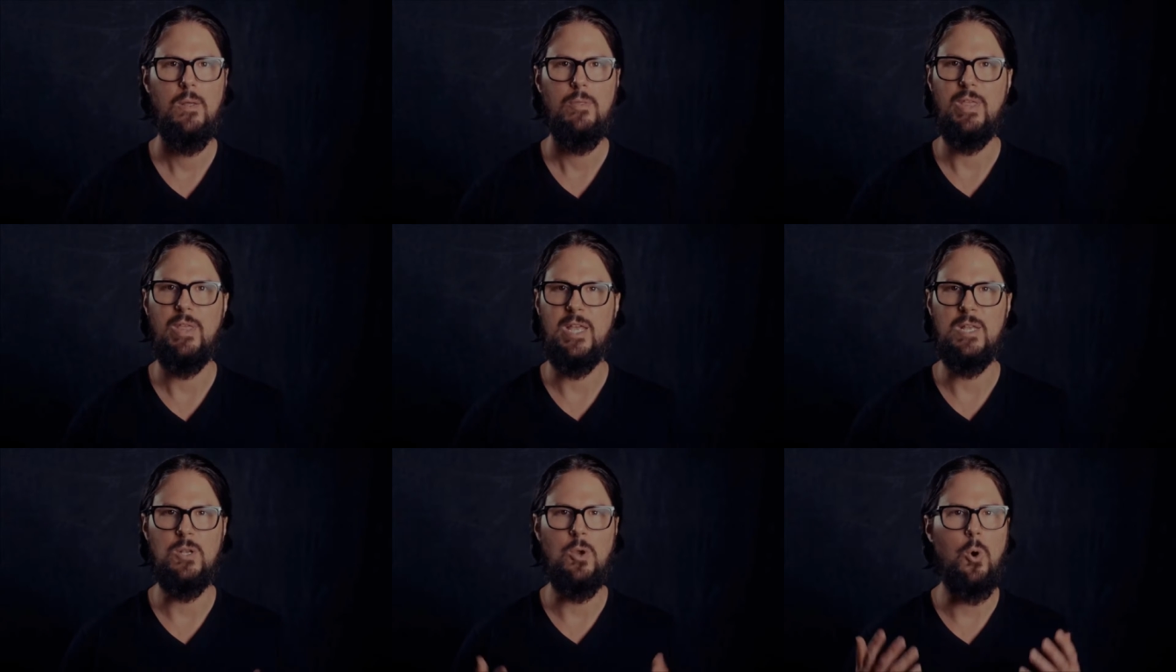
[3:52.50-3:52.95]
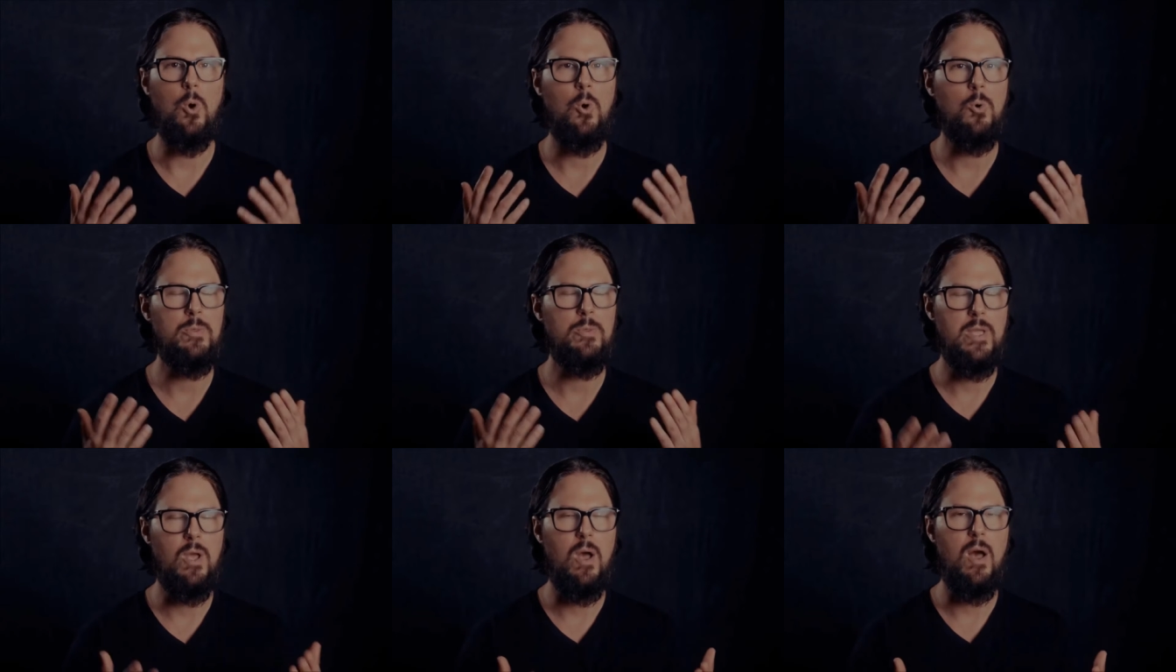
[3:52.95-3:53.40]
that can
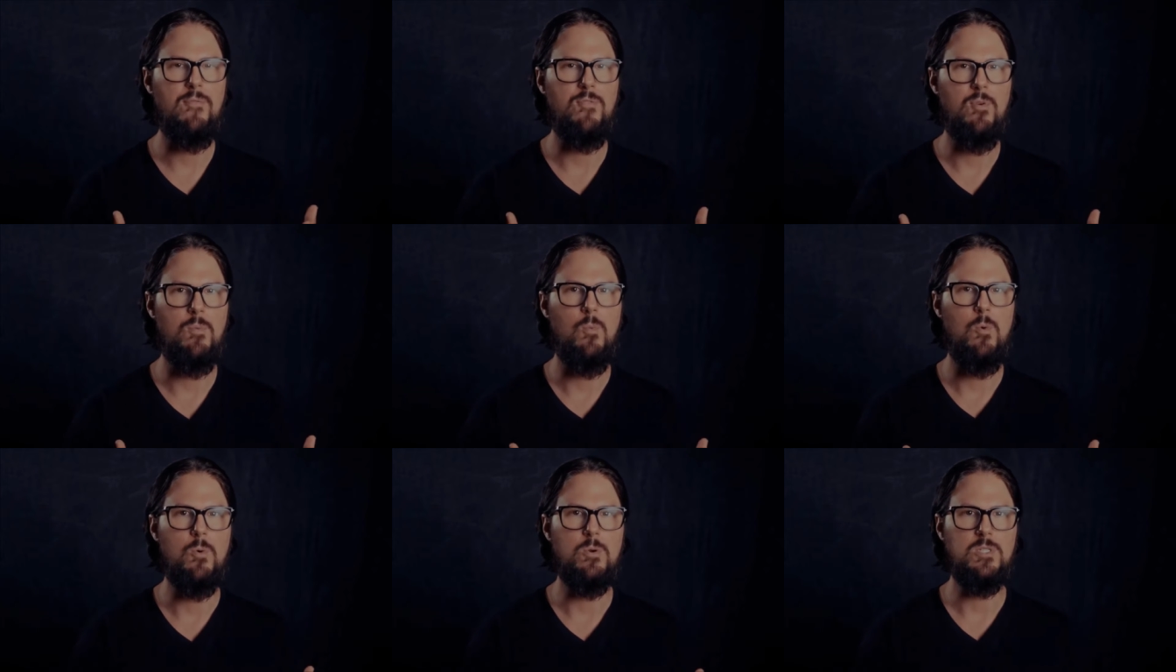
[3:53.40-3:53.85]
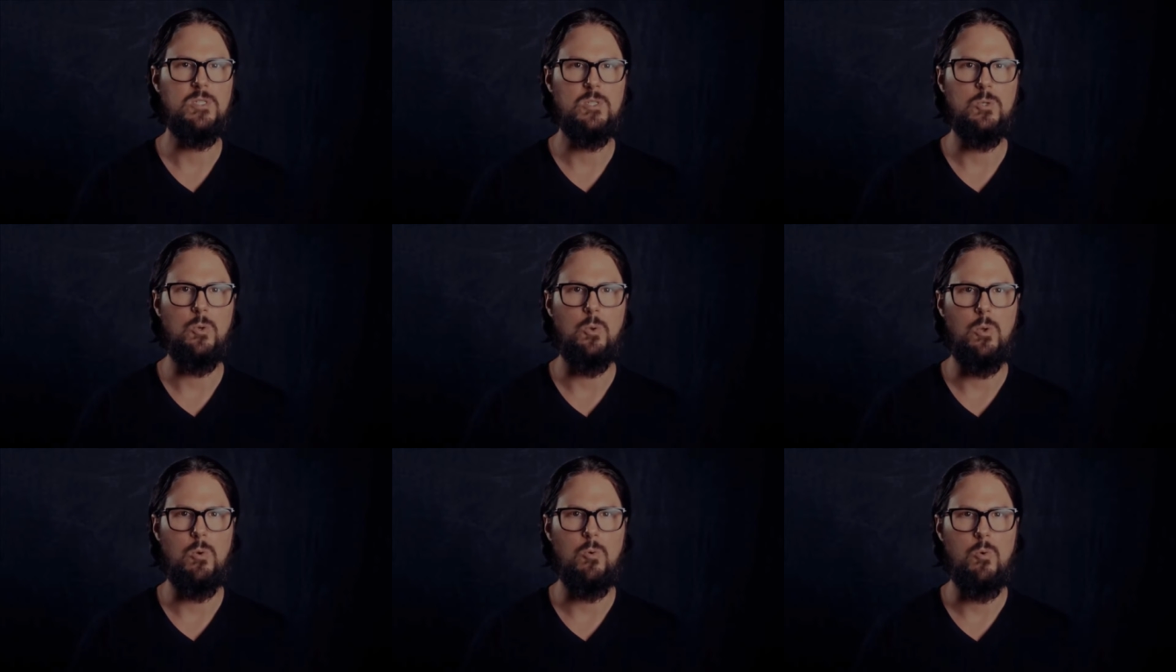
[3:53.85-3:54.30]
only offer more
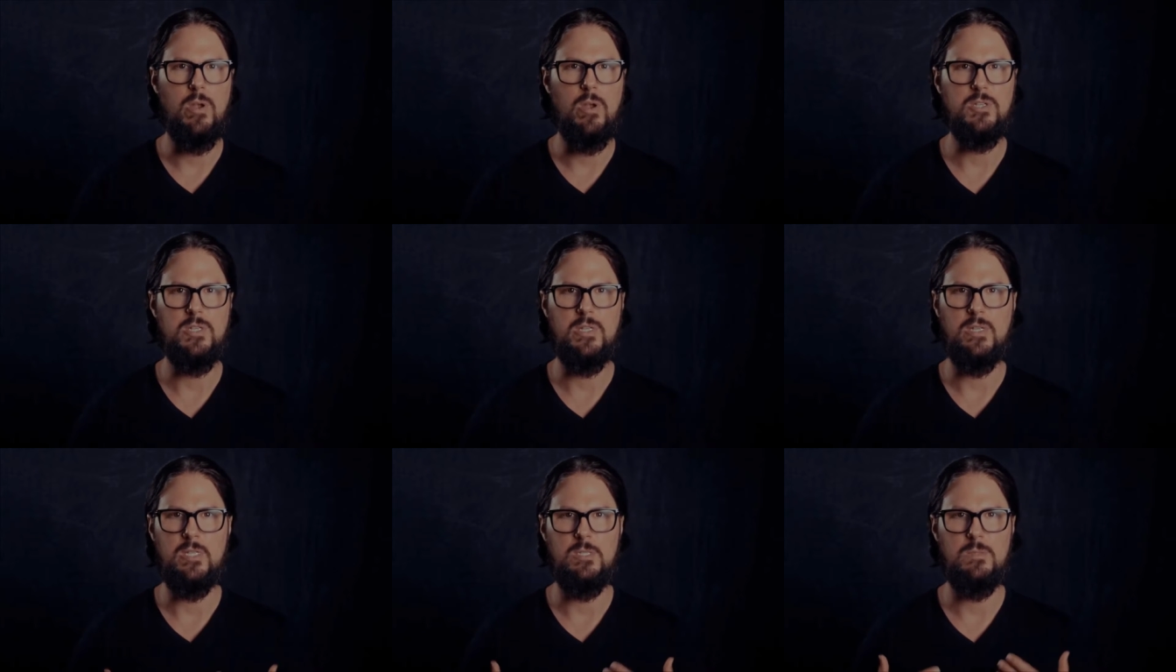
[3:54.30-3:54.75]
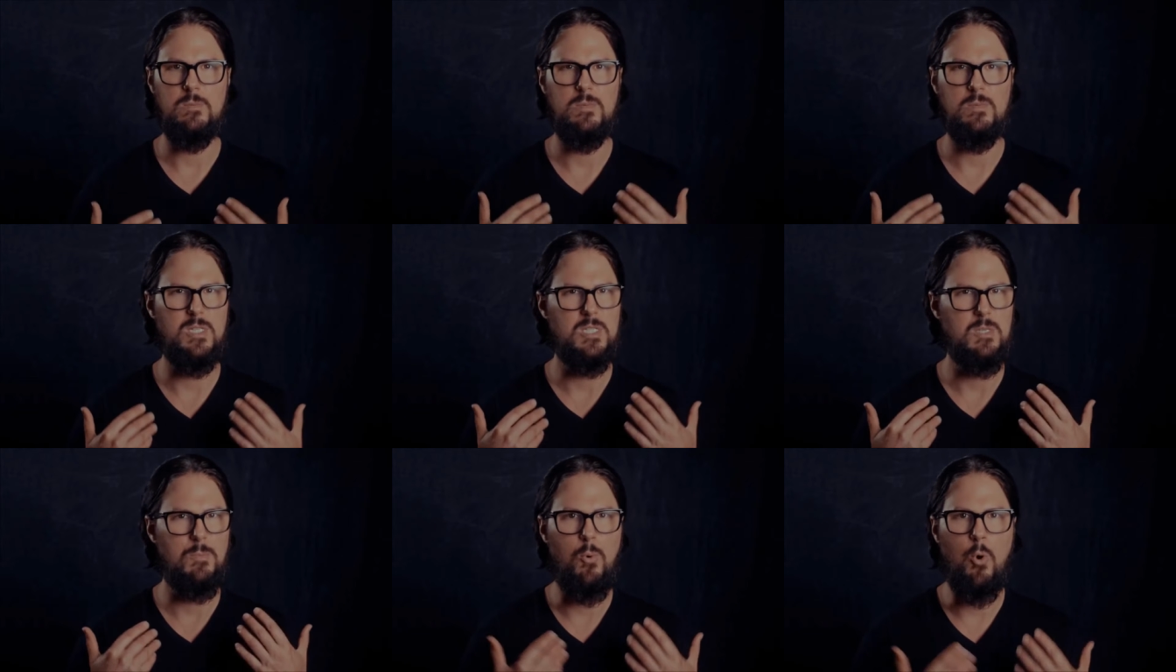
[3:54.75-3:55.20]
soul crushing
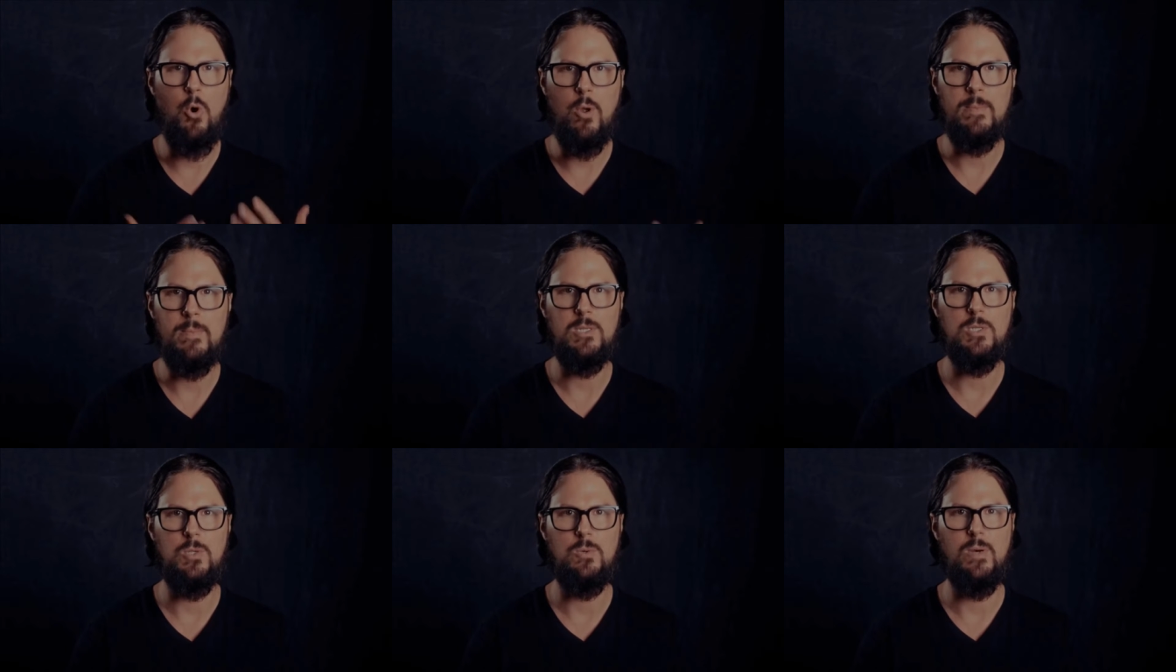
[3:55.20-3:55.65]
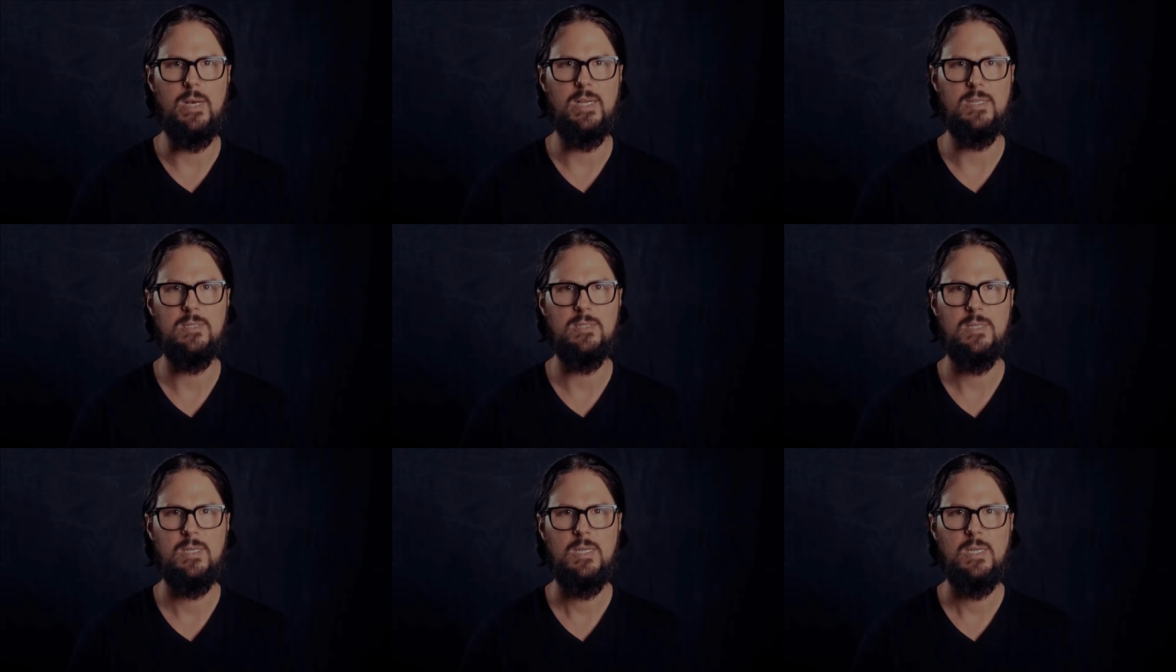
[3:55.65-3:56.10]
disappointment to
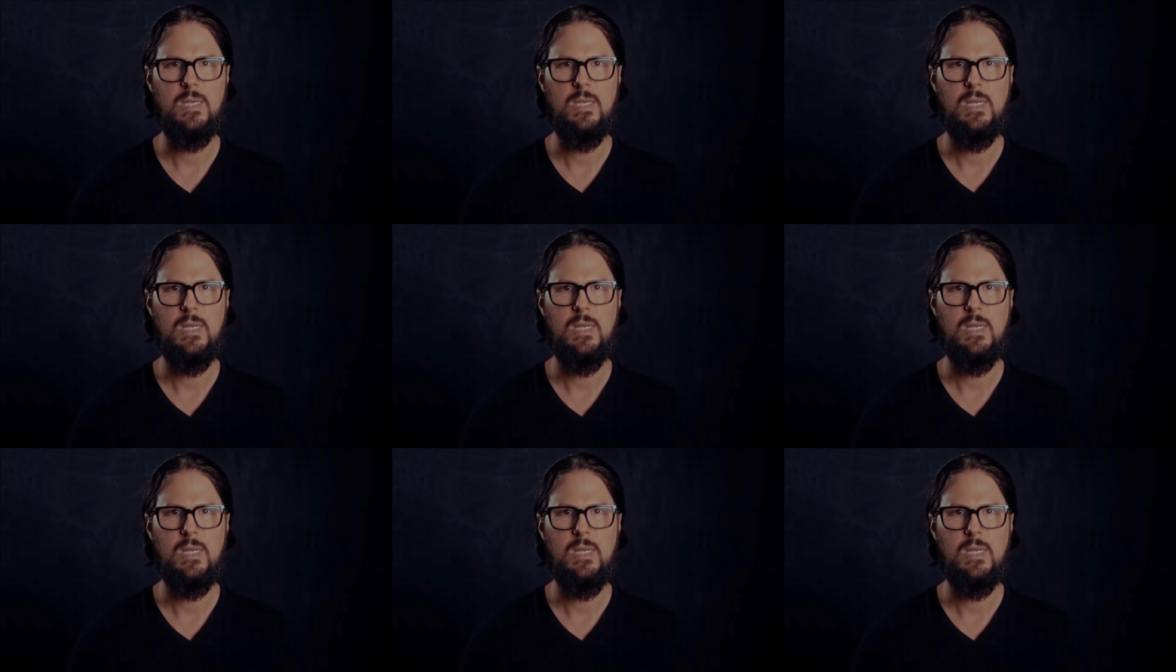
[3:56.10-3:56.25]
us,